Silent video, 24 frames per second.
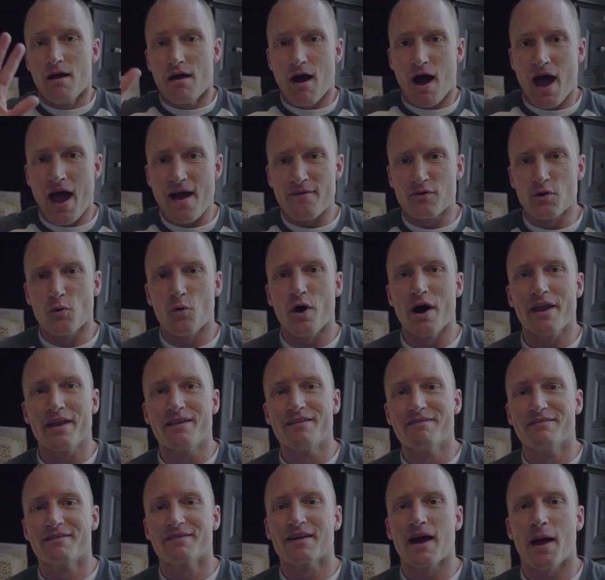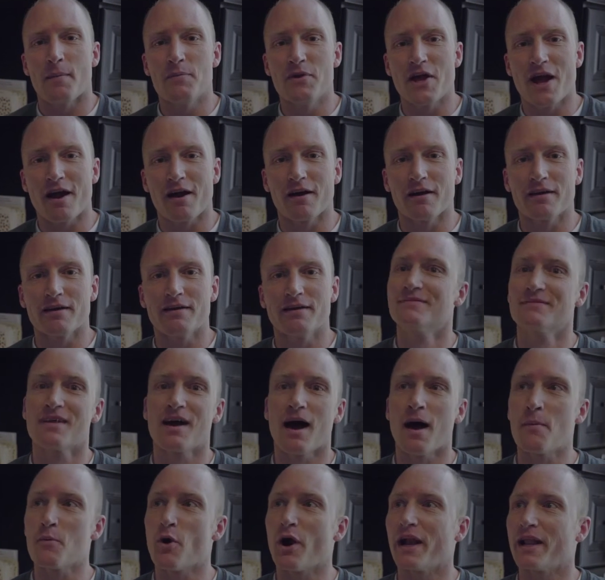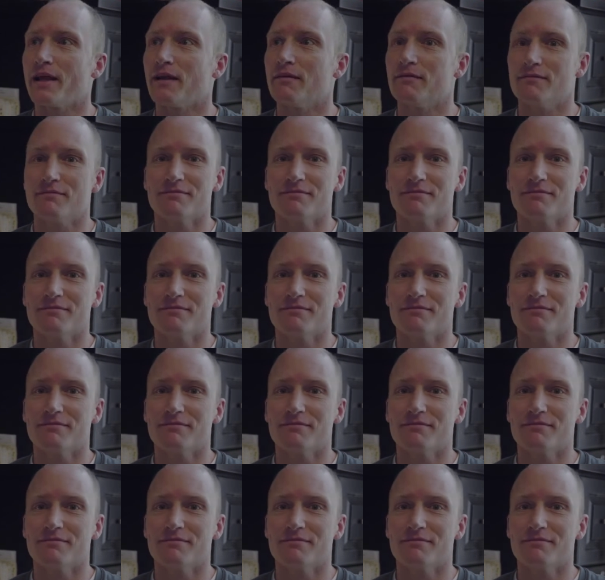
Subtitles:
Hi everyone, I'm Darren. I'm ready.